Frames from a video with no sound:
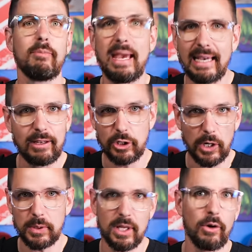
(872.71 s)
of making
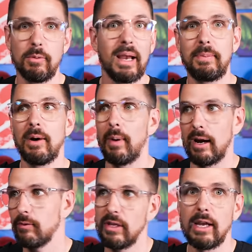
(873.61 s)
jokes though, you might be
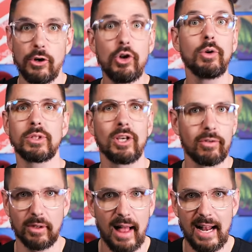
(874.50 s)
aware of the new
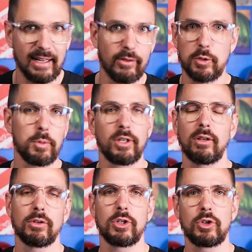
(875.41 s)
silver lining of this
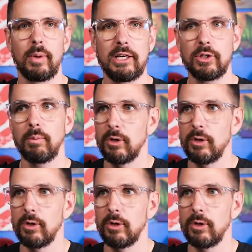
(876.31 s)
particular situation,